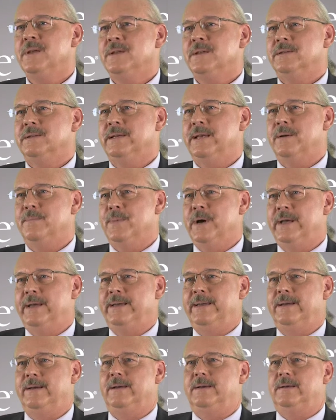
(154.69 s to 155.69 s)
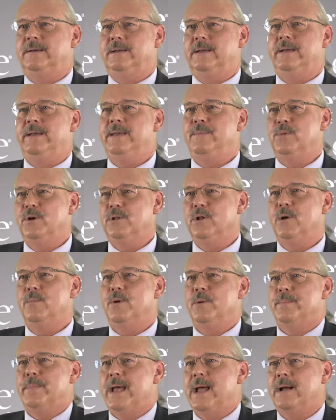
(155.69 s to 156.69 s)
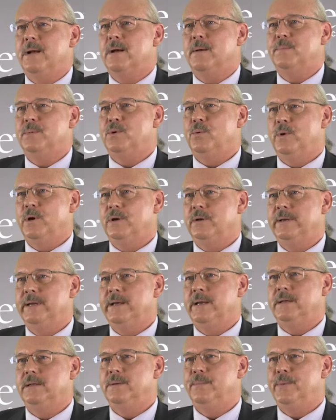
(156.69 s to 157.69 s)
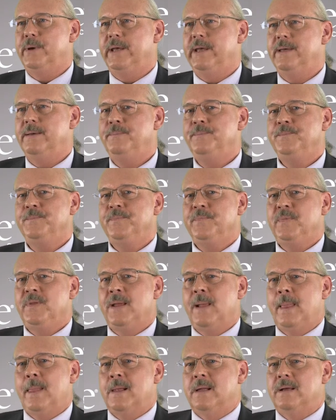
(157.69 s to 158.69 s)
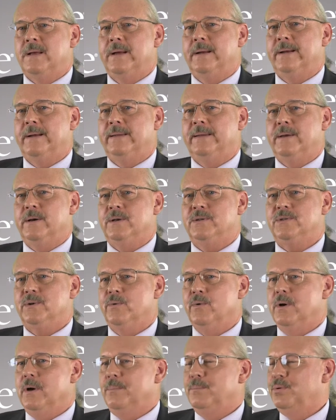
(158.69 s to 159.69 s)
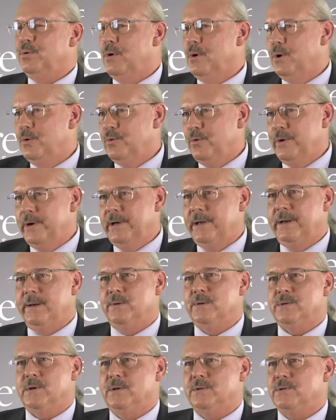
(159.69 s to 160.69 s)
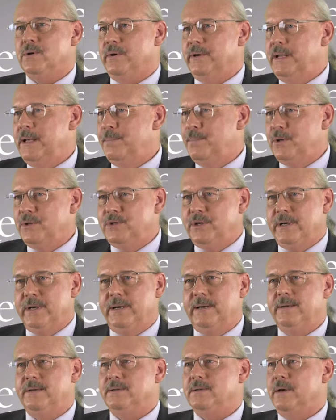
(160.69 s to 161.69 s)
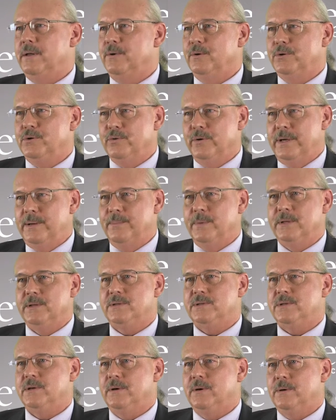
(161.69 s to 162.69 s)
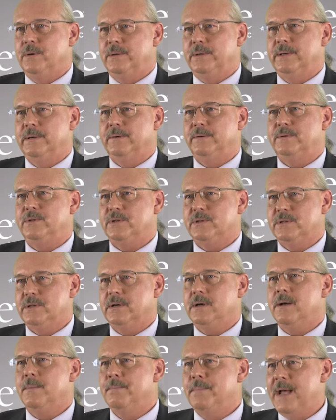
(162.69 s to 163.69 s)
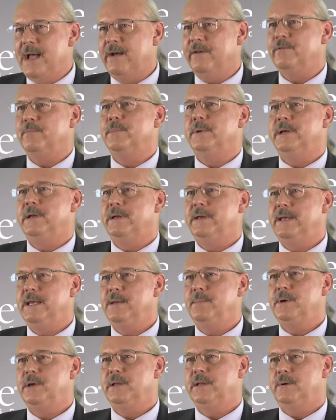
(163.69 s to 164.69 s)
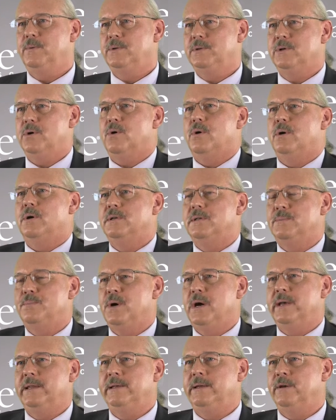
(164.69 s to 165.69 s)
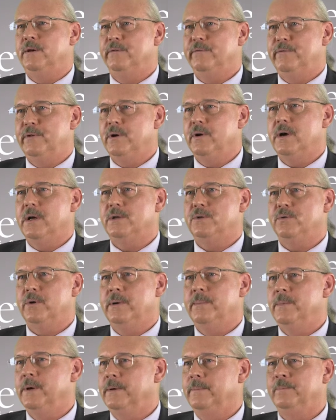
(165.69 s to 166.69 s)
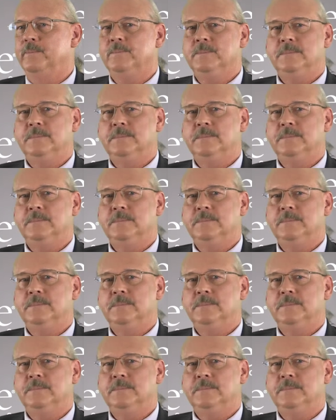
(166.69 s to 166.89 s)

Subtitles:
to get my hemoglobin back up to where it needed to be. They also were on Procrit. I was also on Epogen, other treatments. So, just to come back from the anemia that was caused by the interferon treatment